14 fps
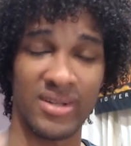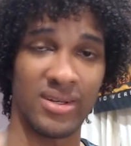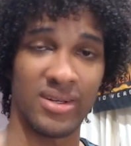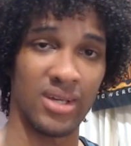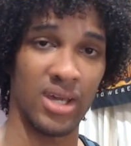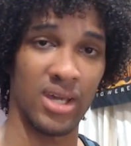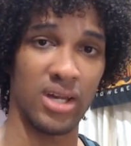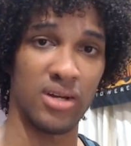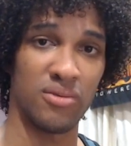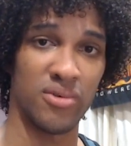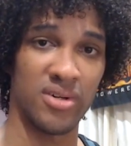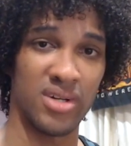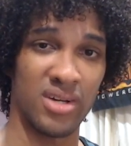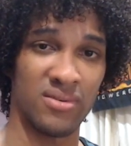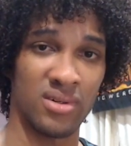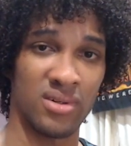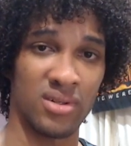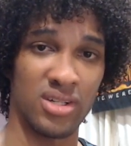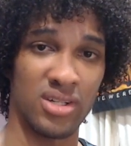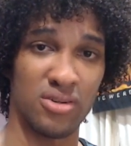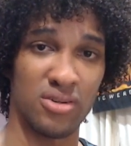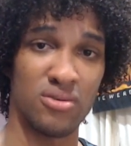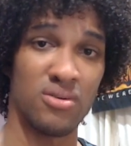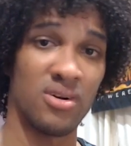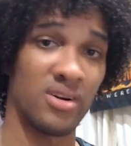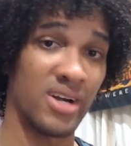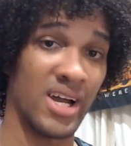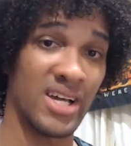and Aiden were definitely the
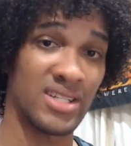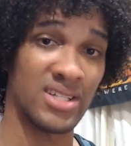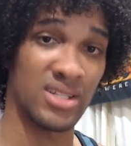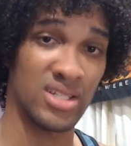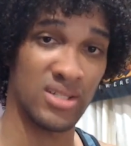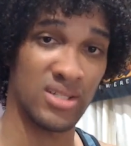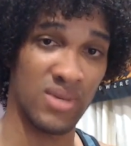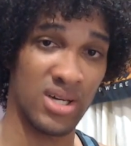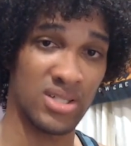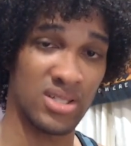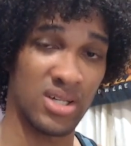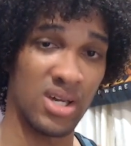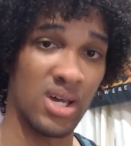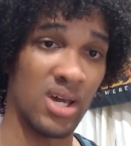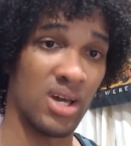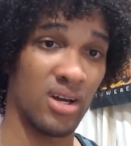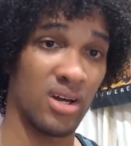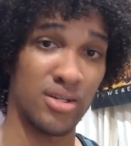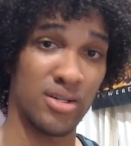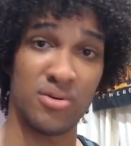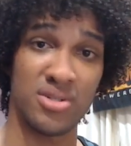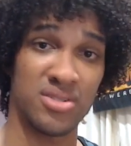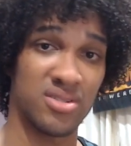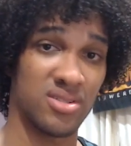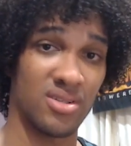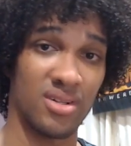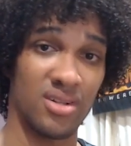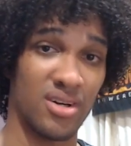cooler guys in this match. There
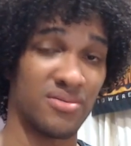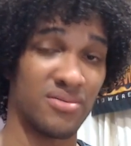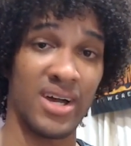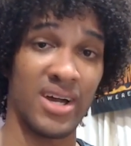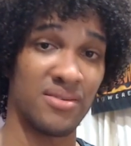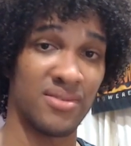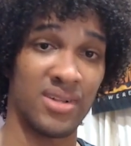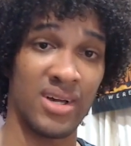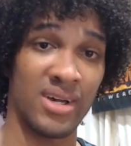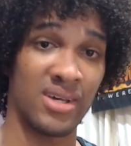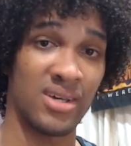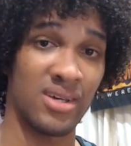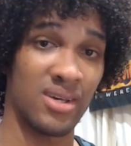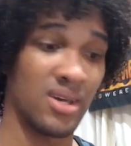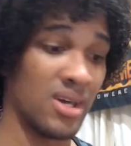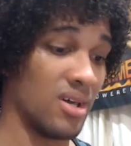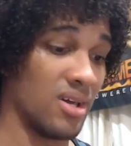was a lot of high flying.